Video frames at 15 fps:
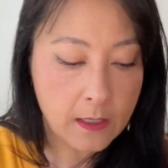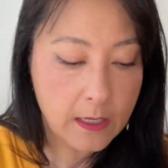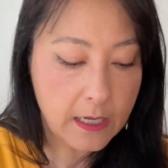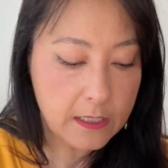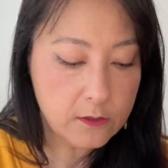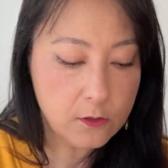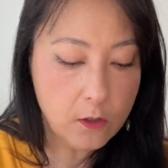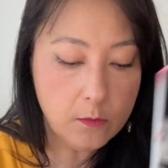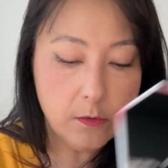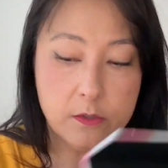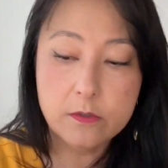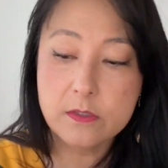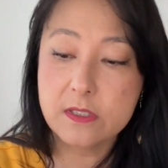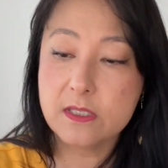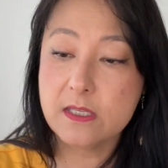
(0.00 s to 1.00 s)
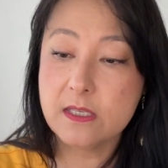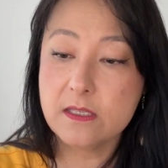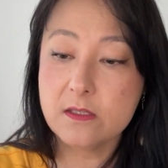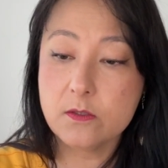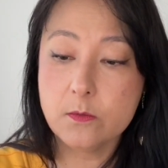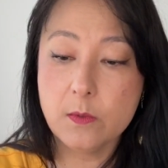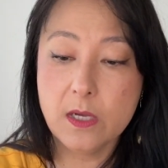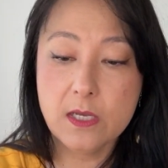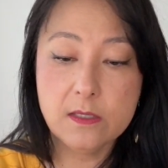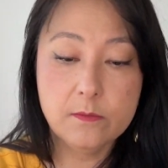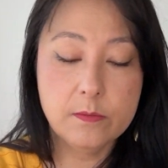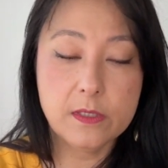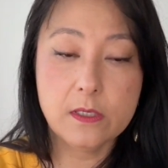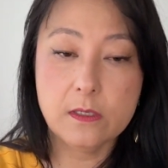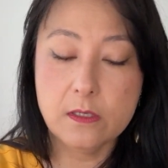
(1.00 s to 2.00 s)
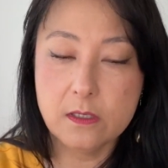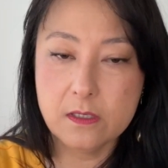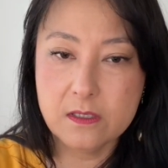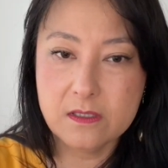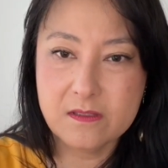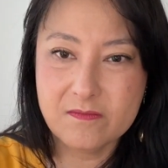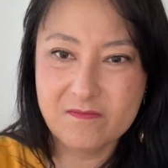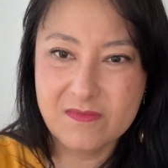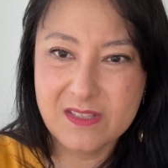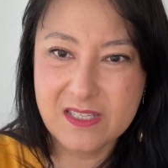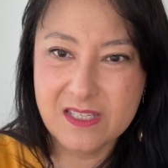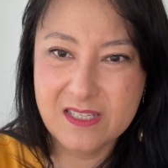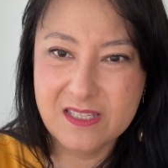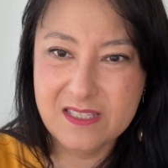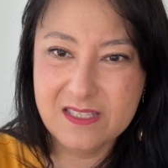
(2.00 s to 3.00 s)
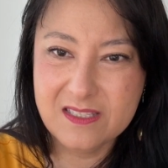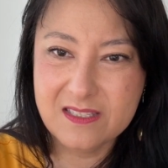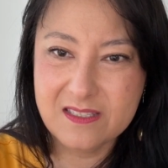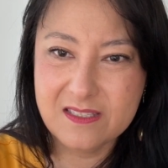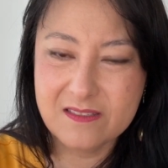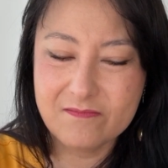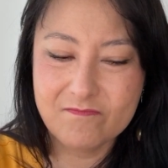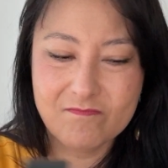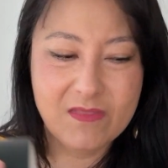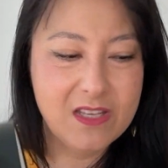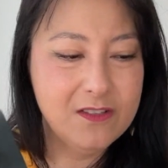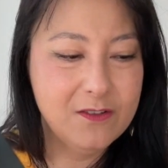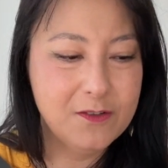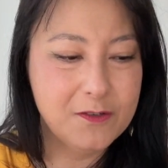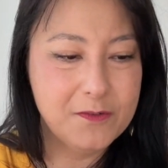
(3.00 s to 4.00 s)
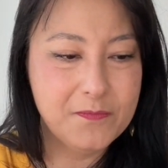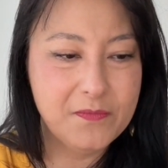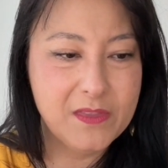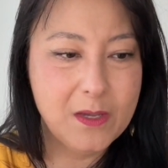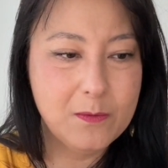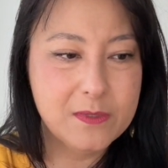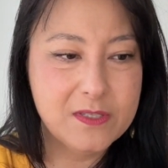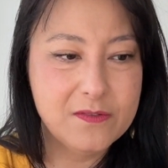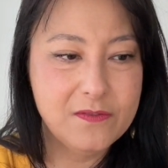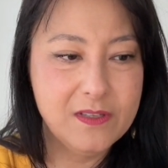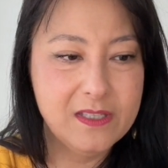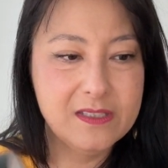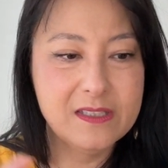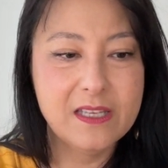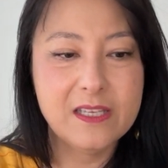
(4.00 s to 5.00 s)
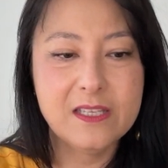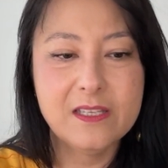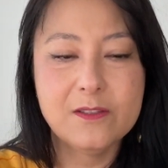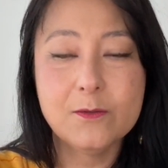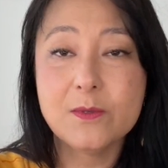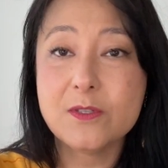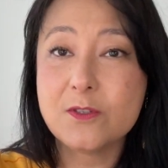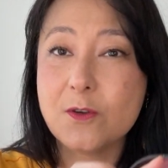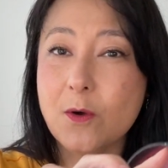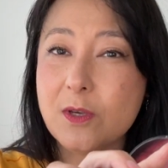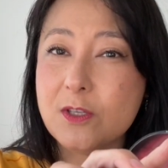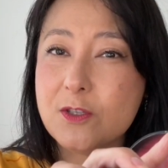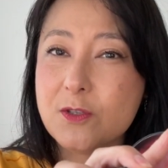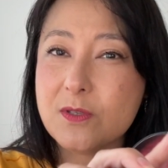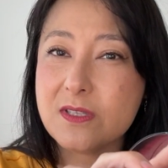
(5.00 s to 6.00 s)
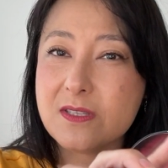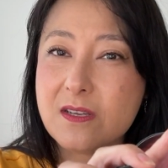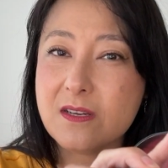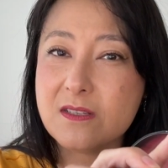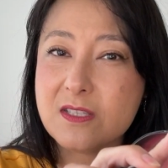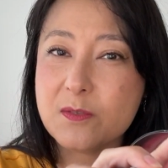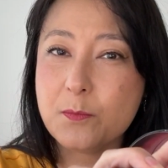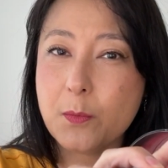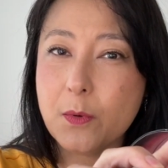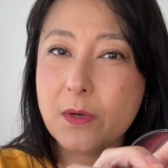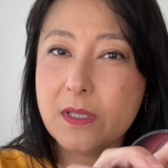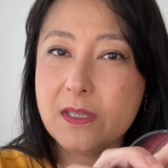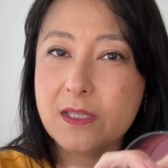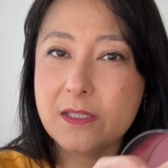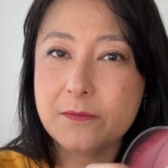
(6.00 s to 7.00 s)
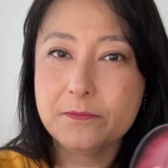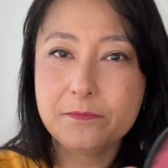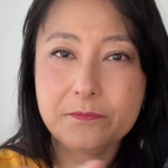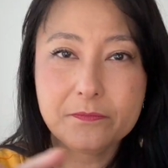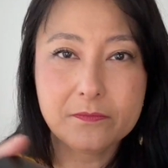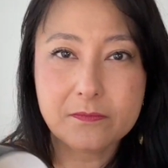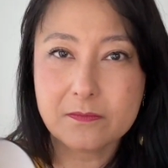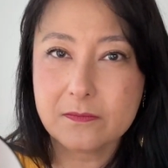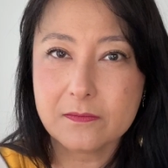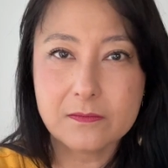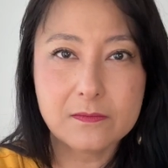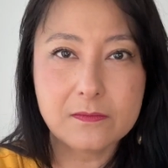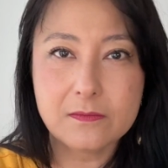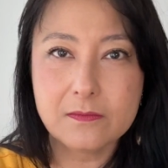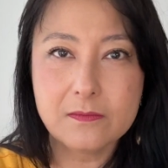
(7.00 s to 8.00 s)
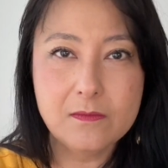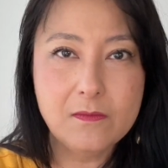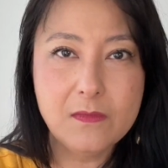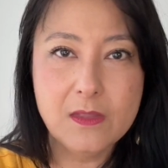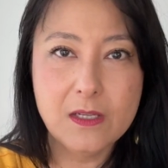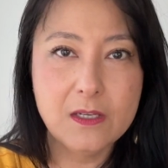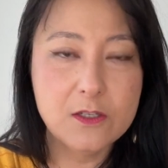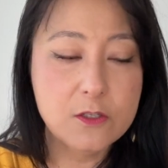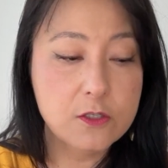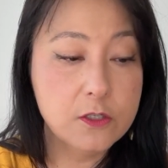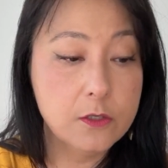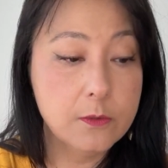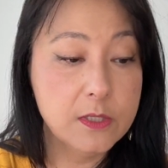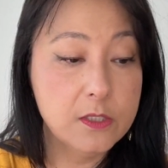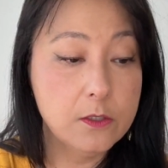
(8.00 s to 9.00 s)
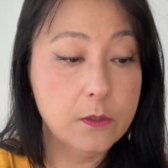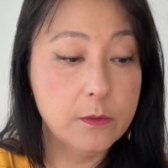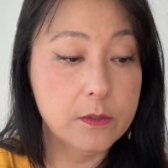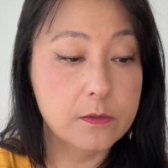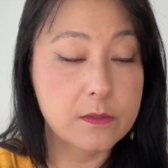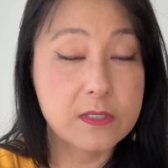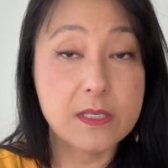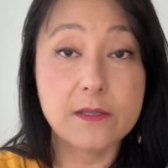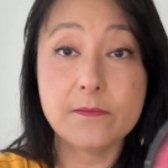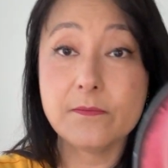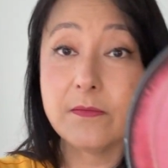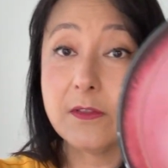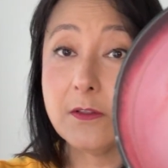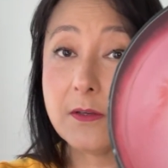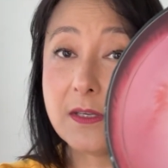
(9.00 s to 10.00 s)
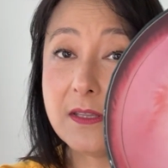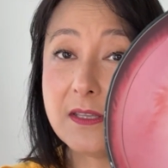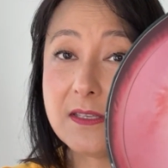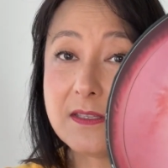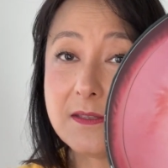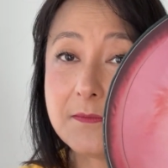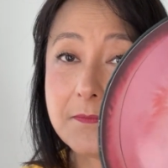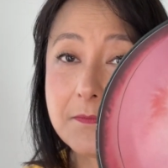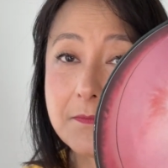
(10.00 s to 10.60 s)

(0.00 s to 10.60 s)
I don't use this one because it is, I don't know, I was feeling like it was going to start spoiling, so I don't use it. Look at this.